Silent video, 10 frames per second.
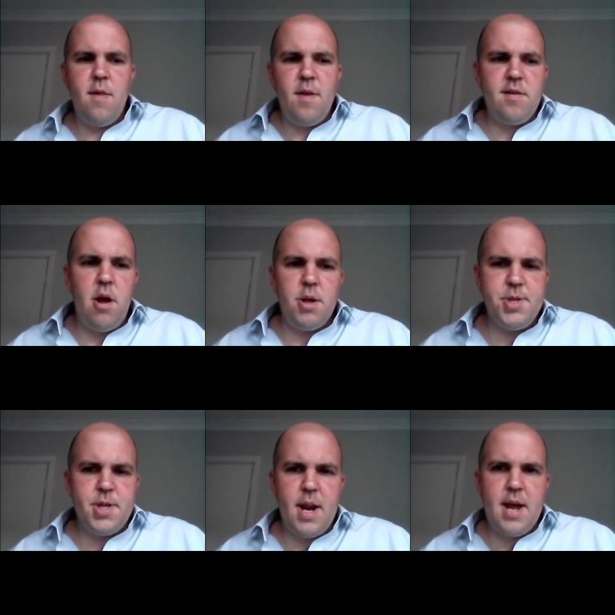This
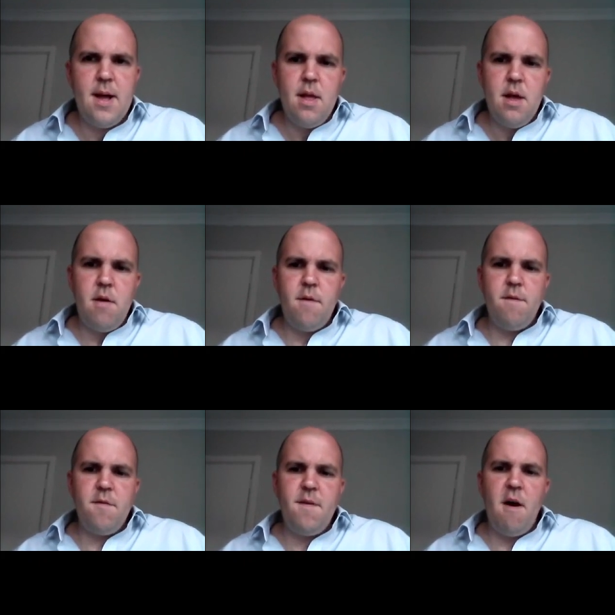large study of
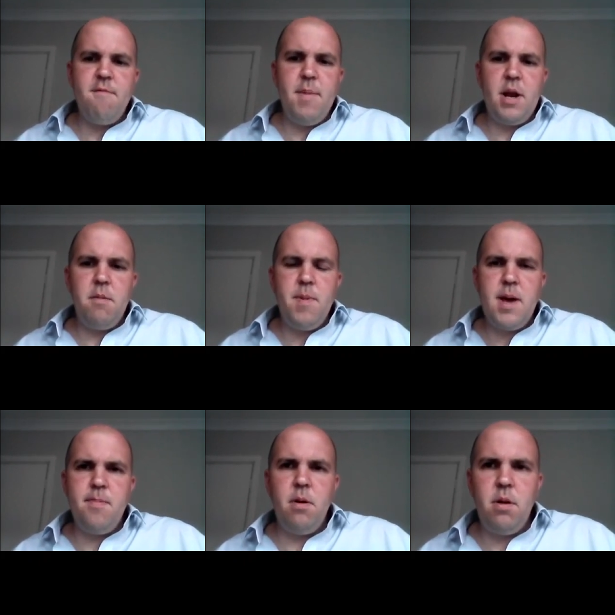over 5 million
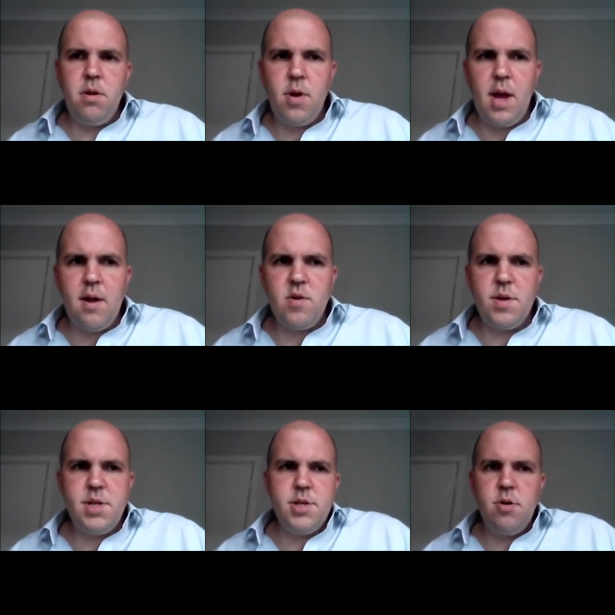people looking at
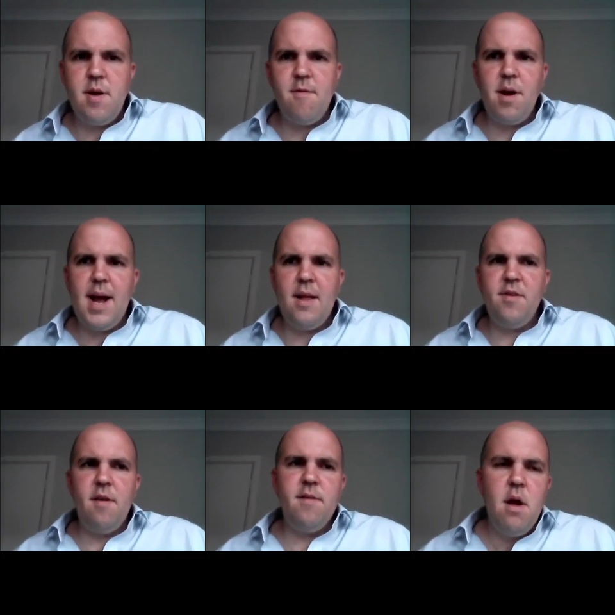22 different
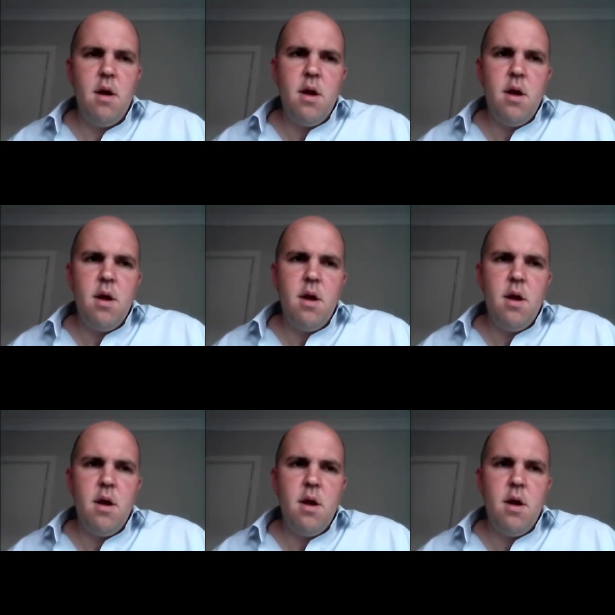cancers,